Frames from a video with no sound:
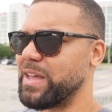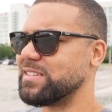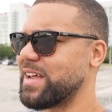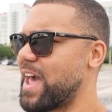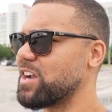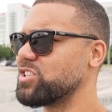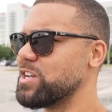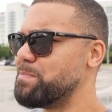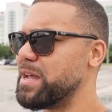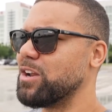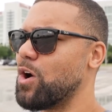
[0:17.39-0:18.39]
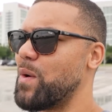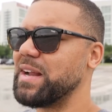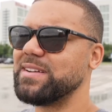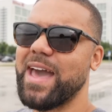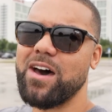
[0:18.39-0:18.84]
It's actually been
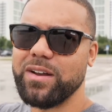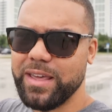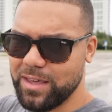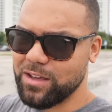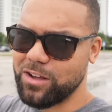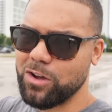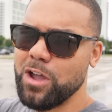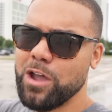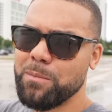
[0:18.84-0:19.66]
going downhill